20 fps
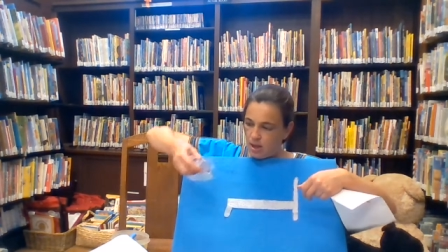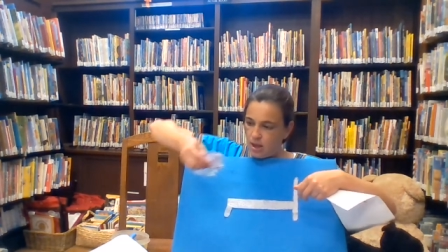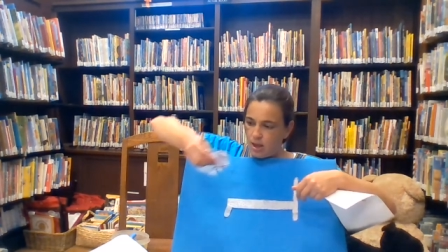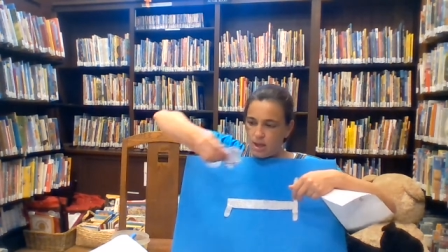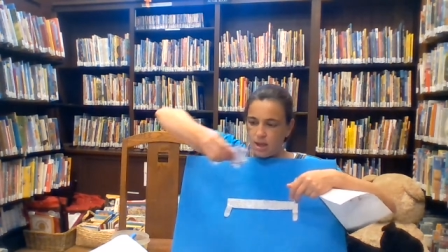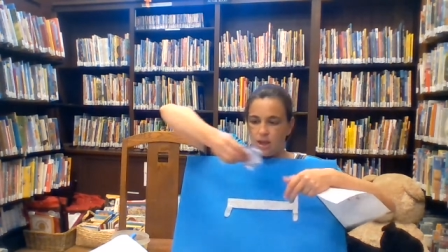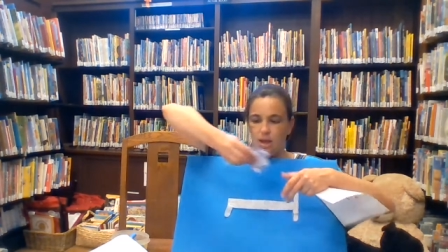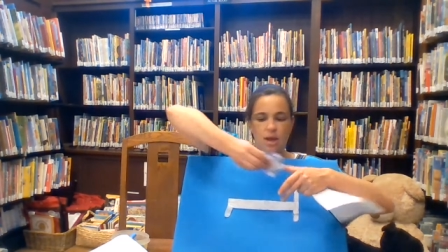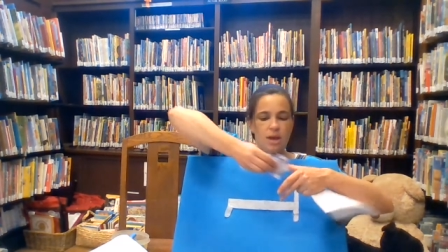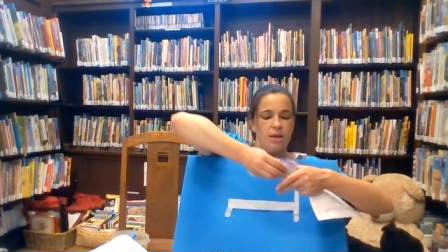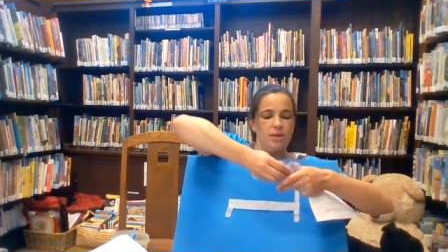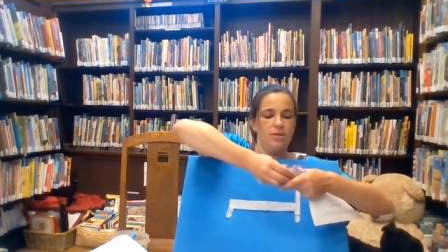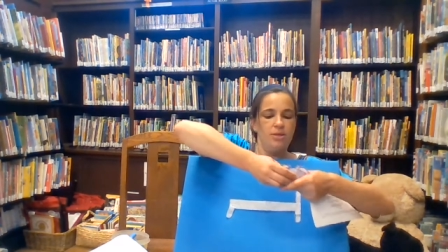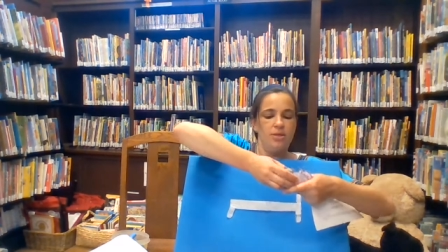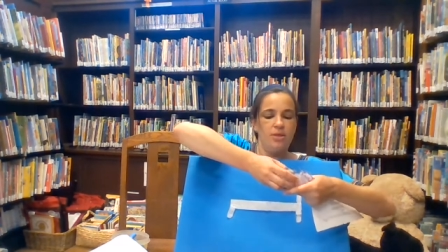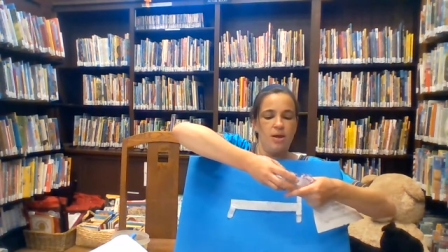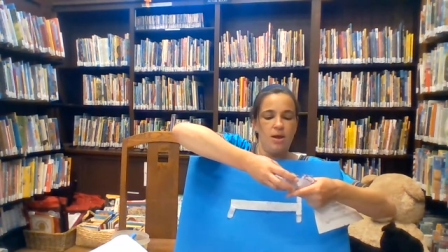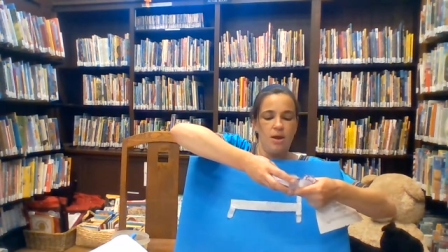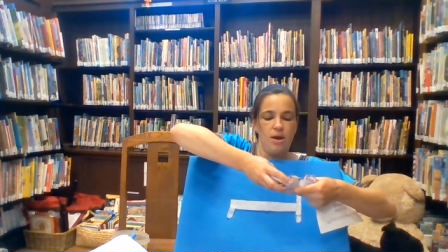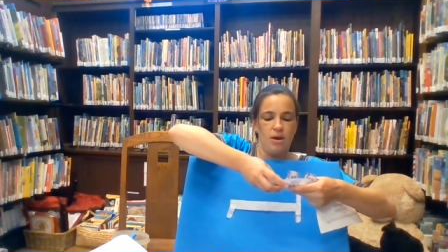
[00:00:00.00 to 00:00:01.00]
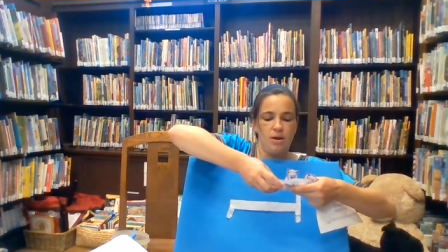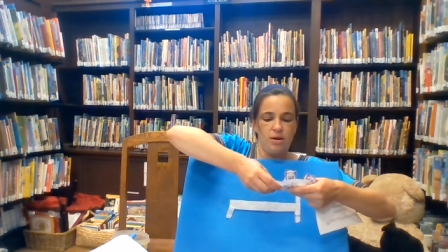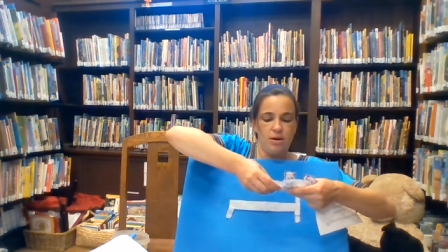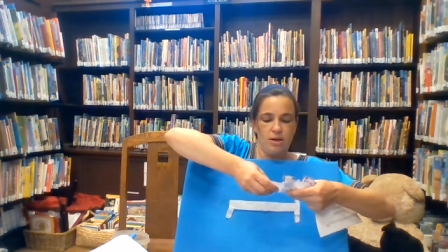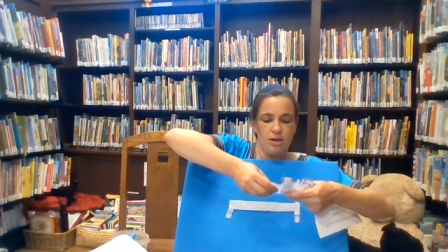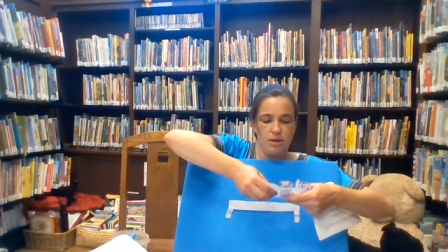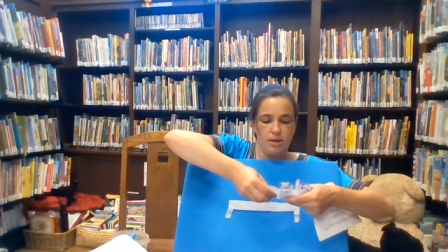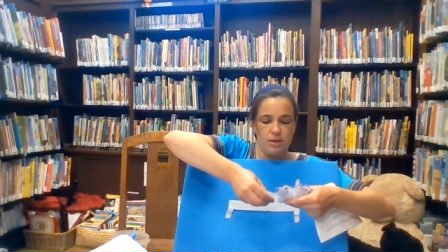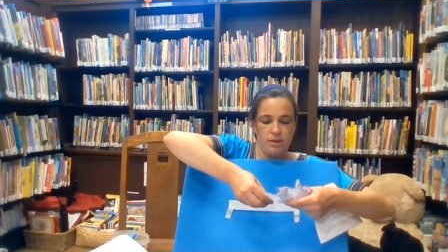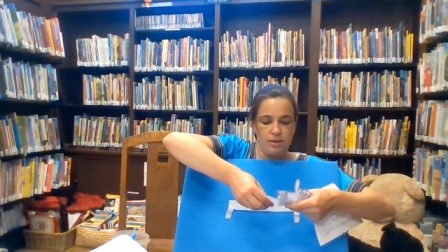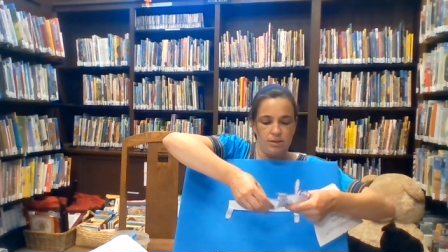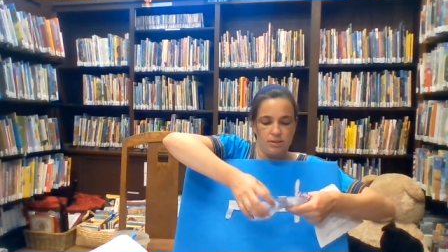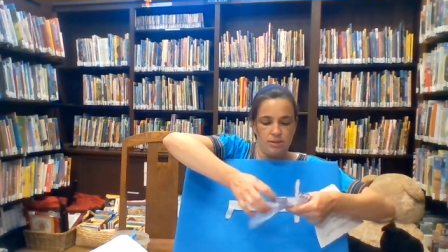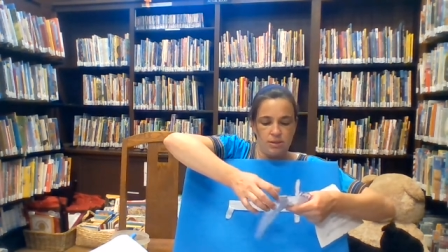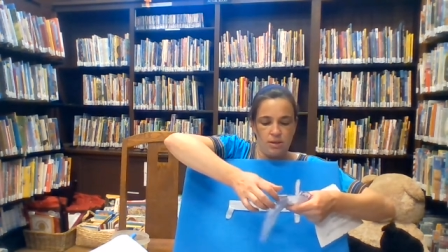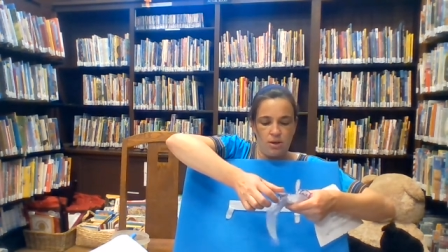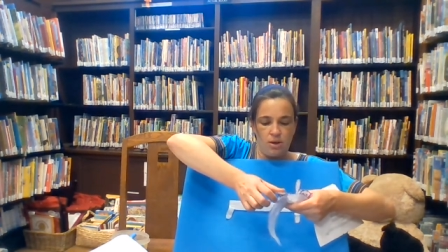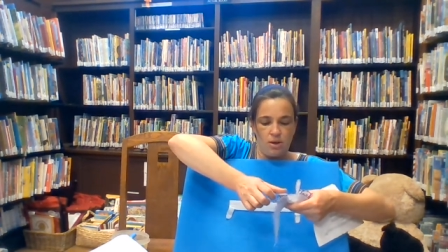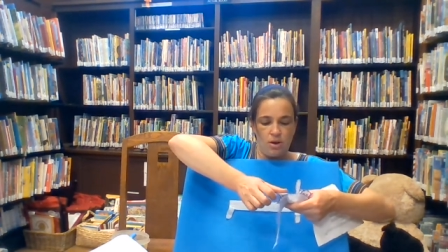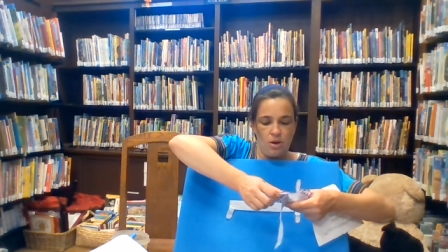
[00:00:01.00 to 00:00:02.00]
And there is
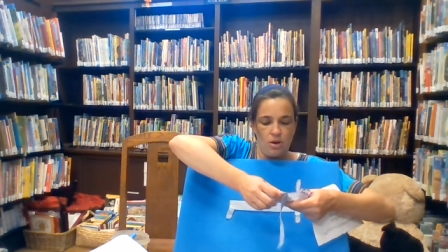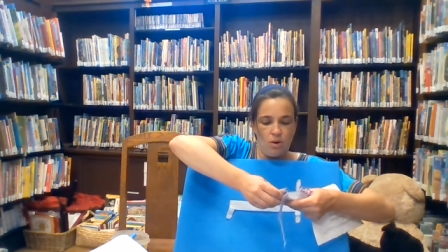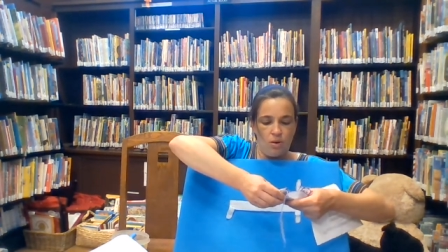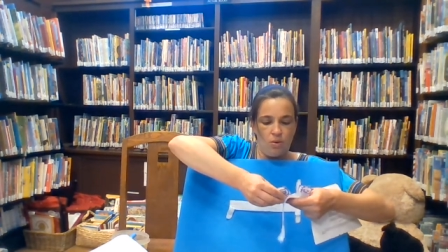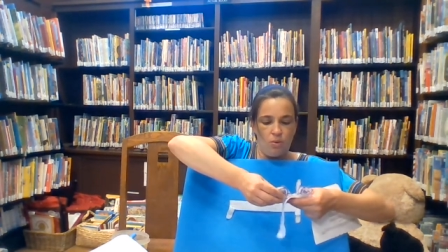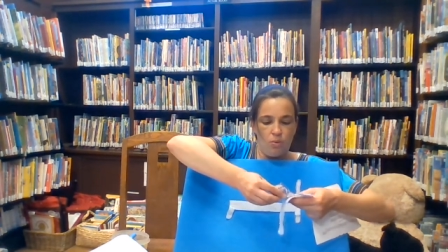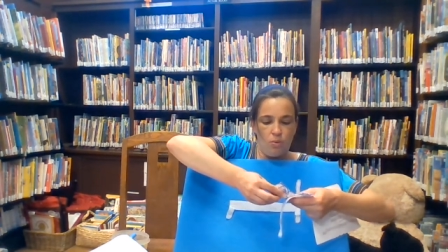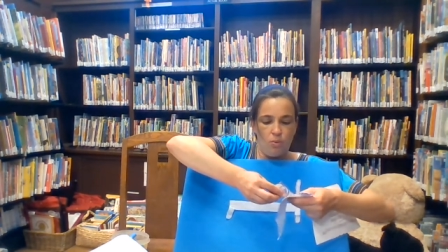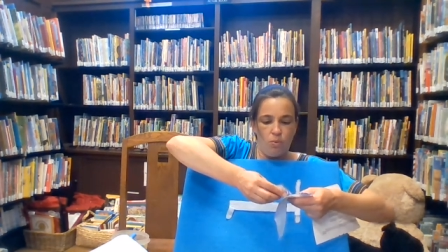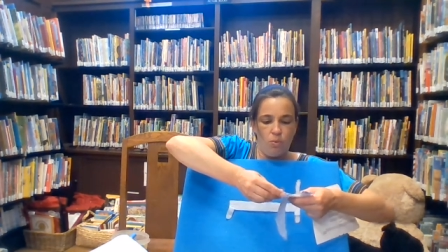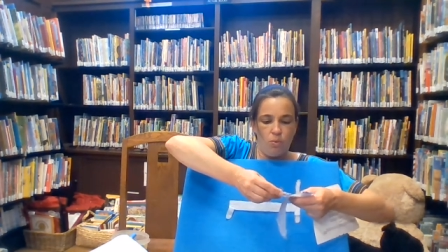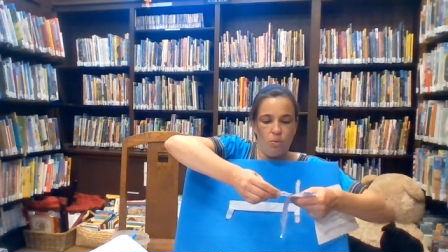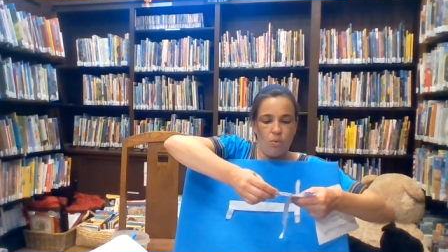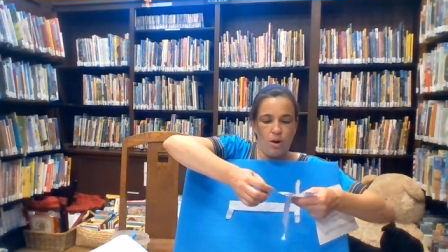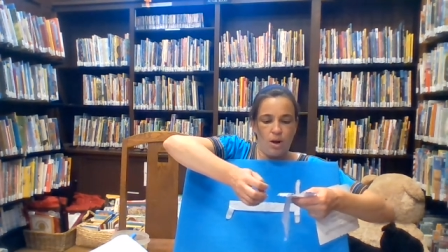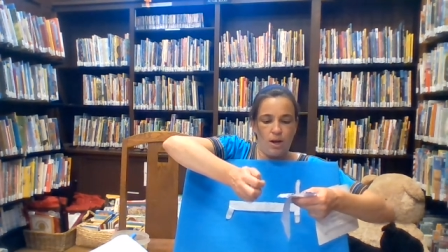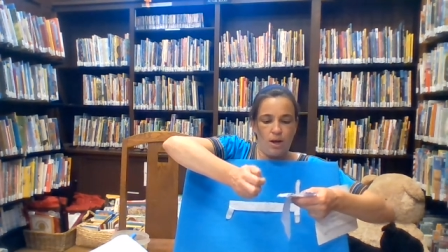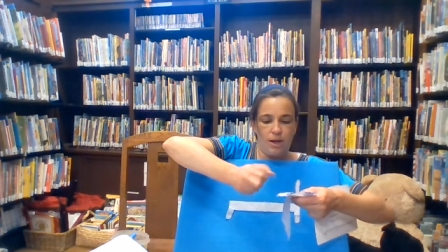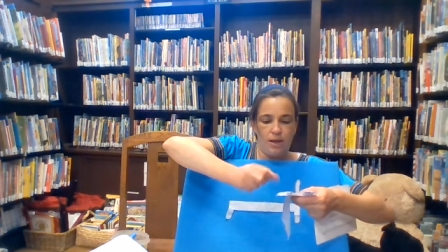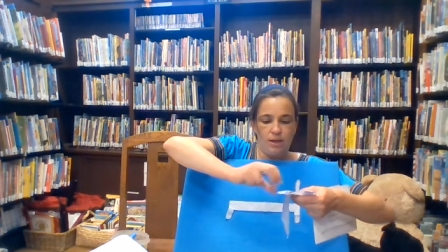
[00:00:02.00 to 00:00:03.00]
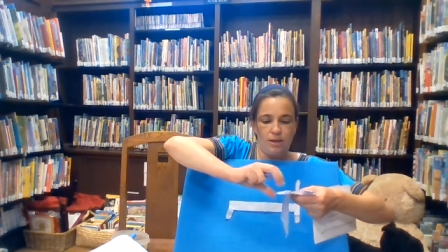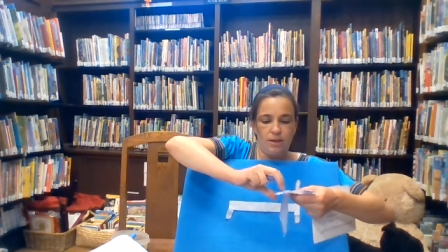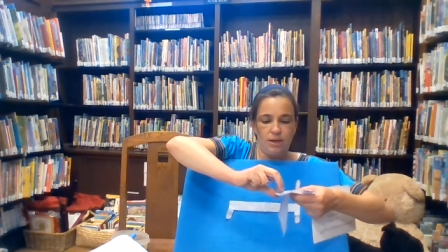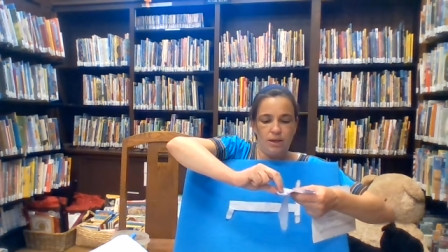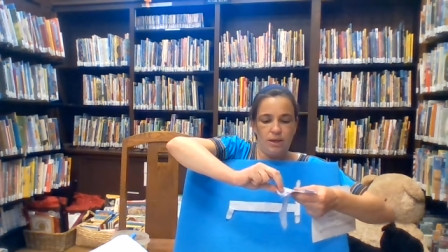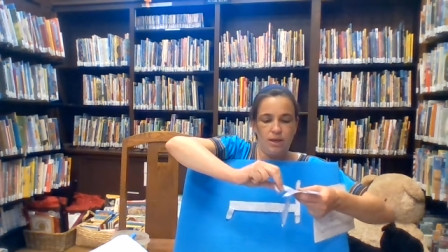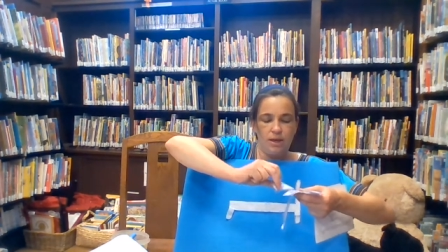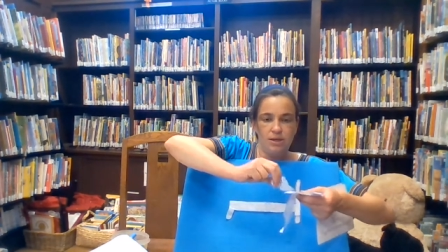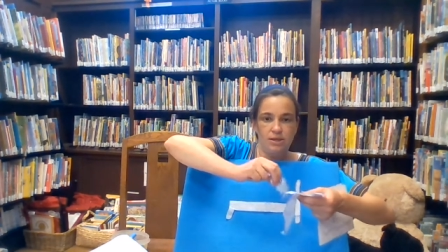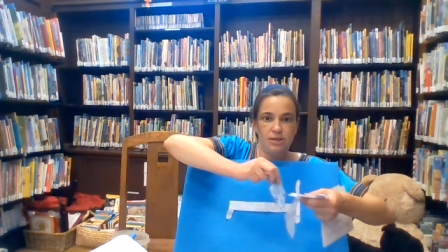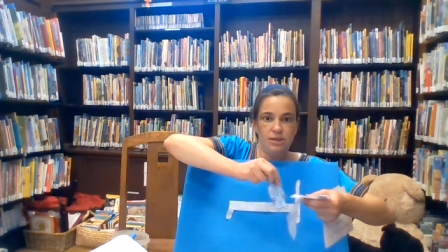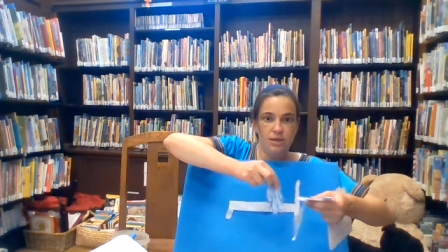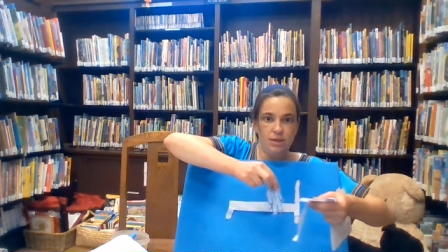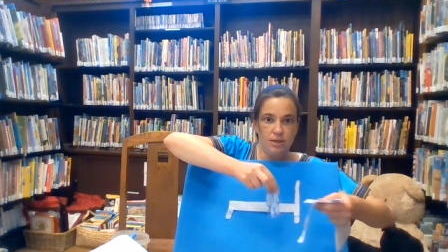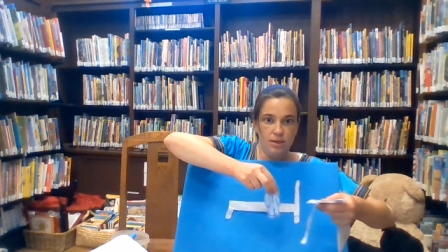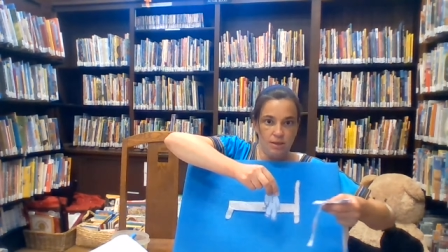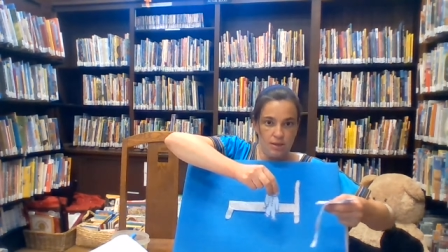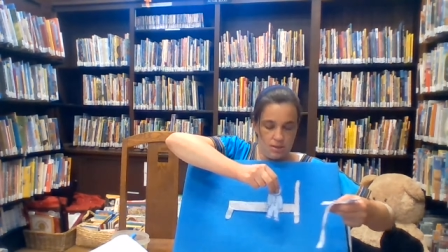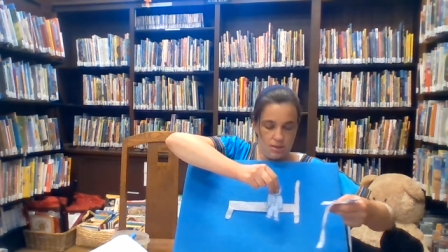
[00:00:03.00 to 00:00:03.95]
one kitten